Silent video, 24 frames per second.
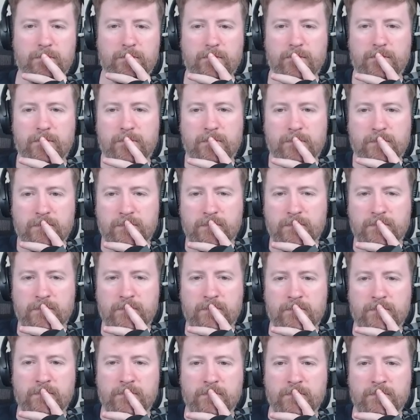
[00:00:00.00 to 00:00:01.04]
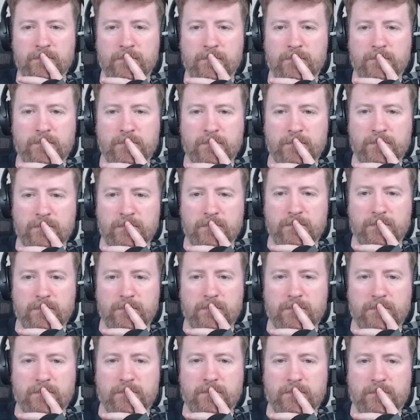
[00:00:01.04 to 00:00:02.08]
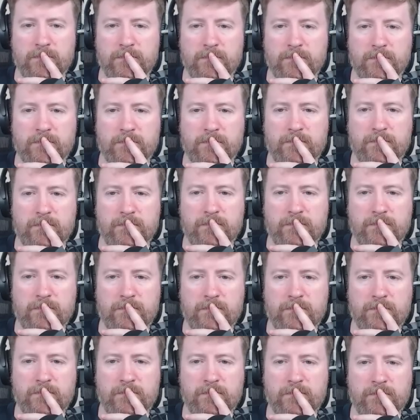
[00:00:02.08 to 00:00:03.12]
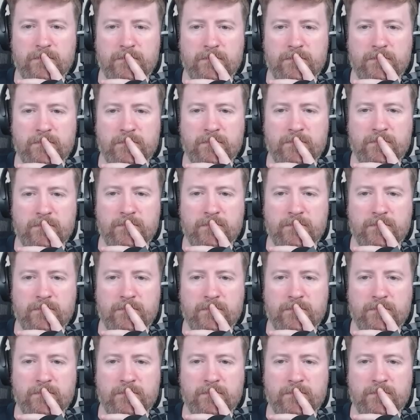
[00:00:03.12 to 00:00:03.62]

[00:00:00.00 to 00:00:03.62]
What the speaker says: This person isn't speaking.